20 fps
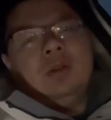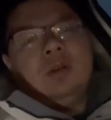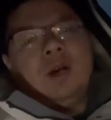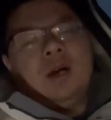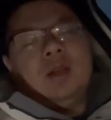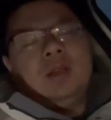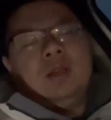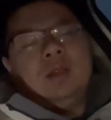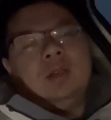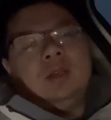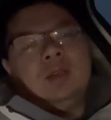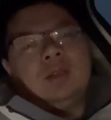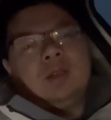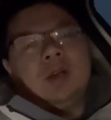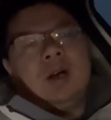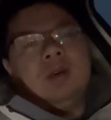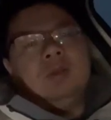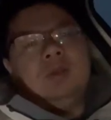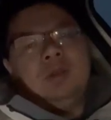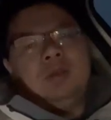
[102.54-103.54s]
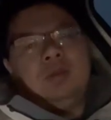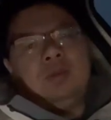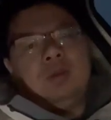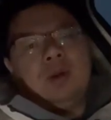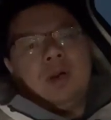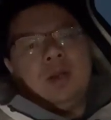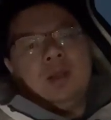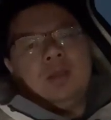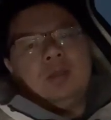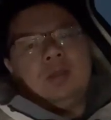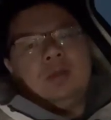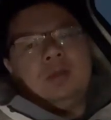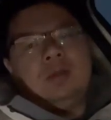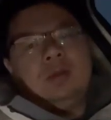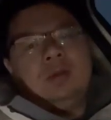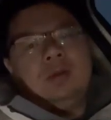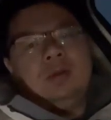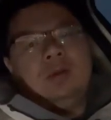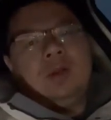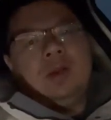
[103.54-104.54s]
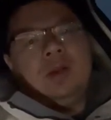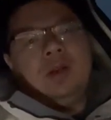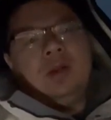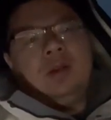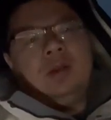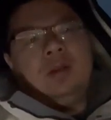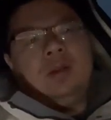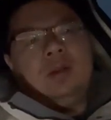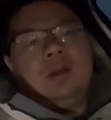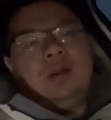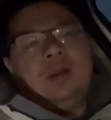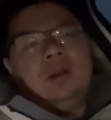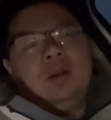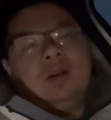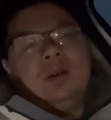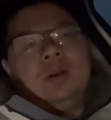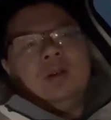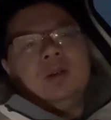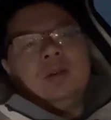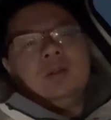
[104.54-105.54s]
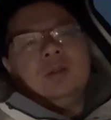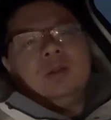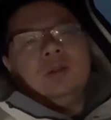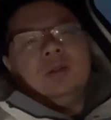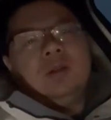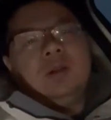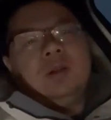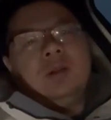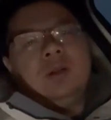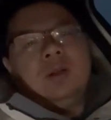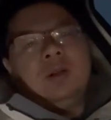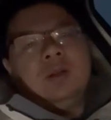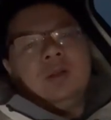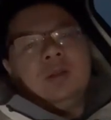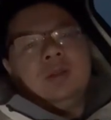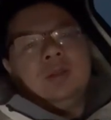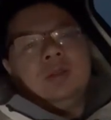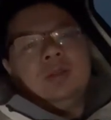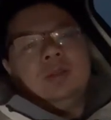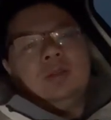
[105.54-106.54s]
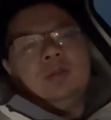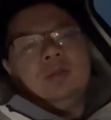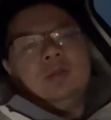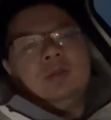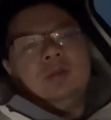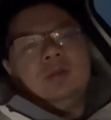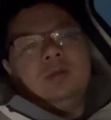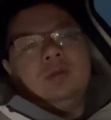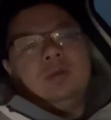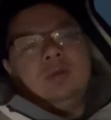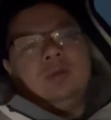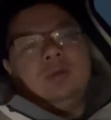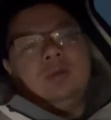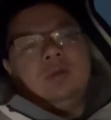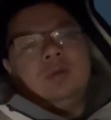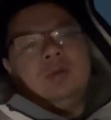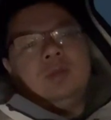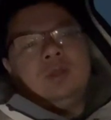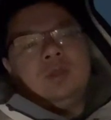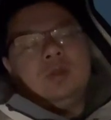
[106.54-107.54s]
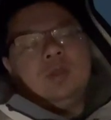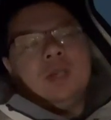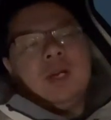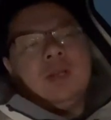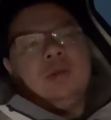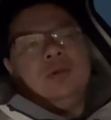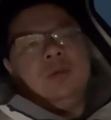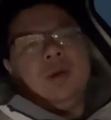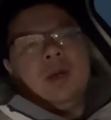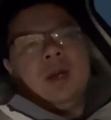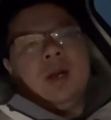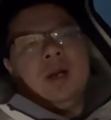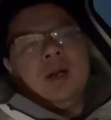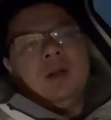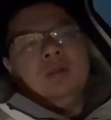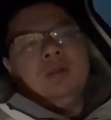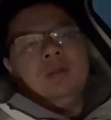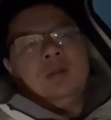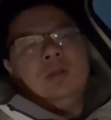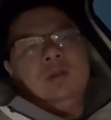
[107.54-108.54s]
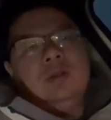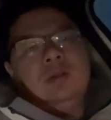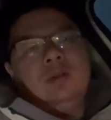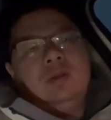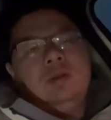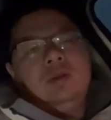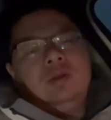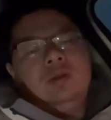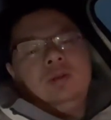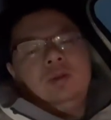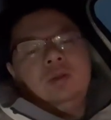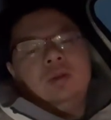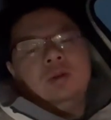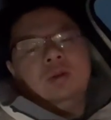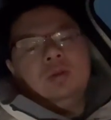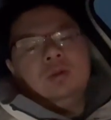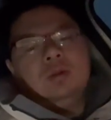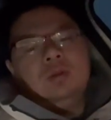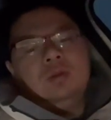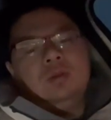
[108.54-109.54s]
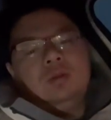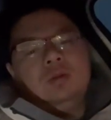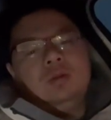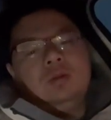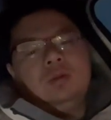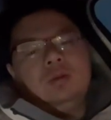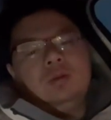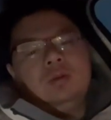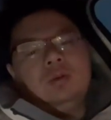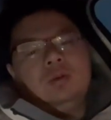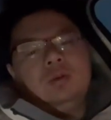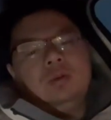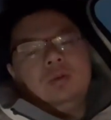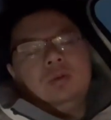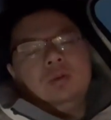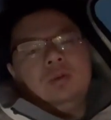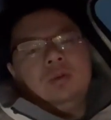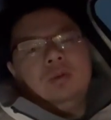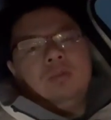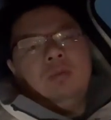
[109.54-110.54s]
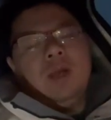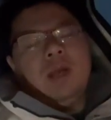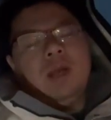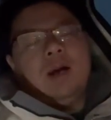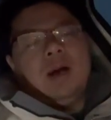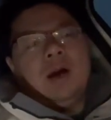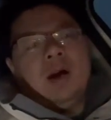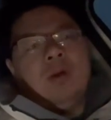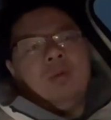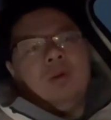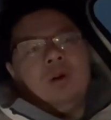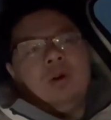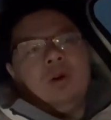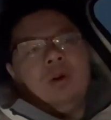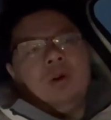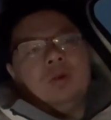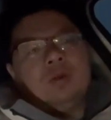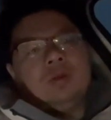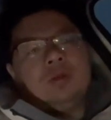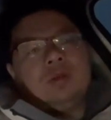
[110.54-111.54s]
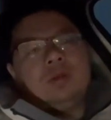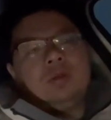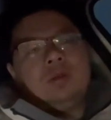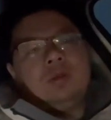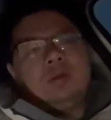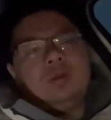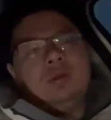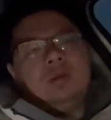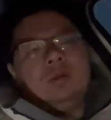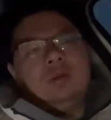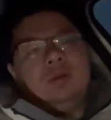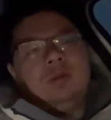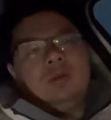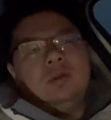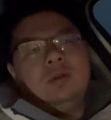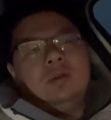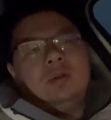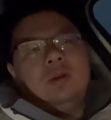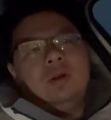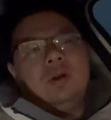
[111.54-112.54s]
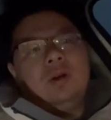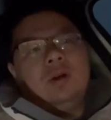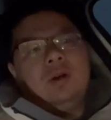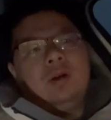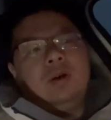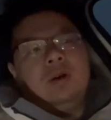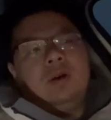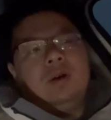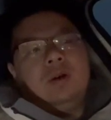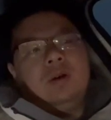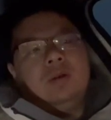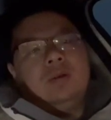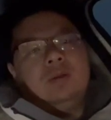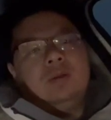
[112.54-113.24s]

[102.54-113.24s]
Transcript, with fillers: at a discounted price, okay? And so that we can, you know, make our loss uh,